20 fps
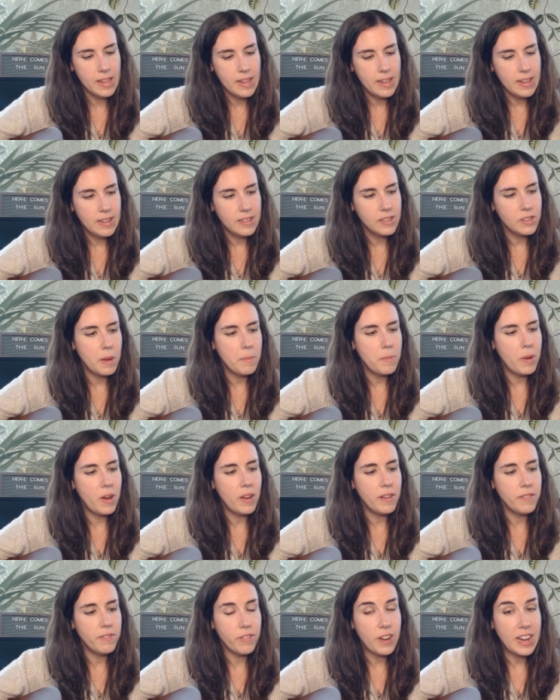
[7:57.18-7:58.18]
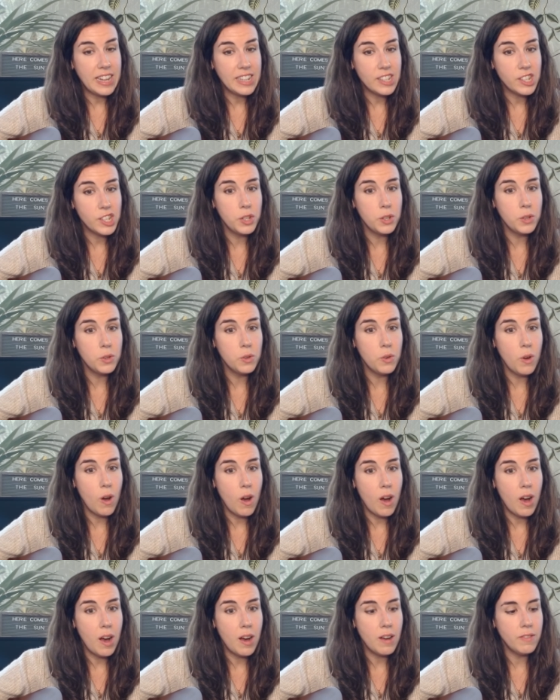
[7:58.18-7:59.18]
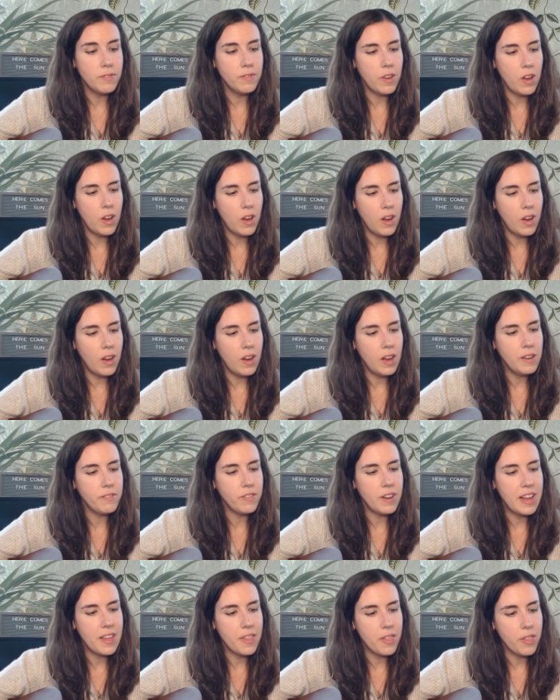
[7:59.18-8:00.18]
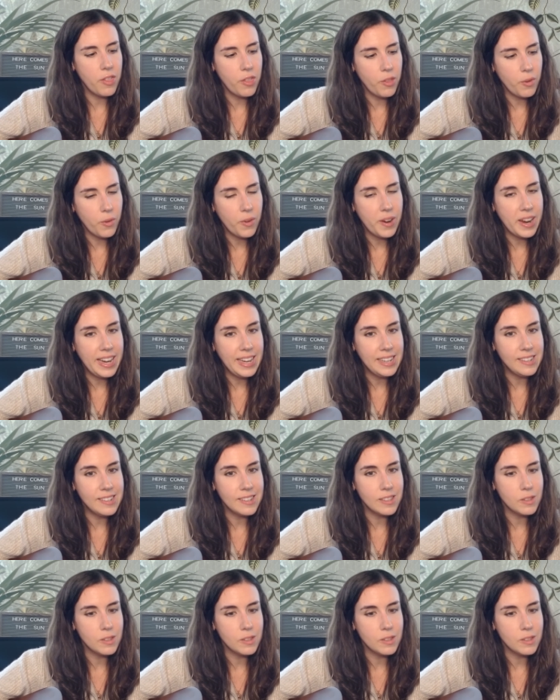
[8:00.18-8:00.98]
So I'm on fret 2, off, on, fret 3, just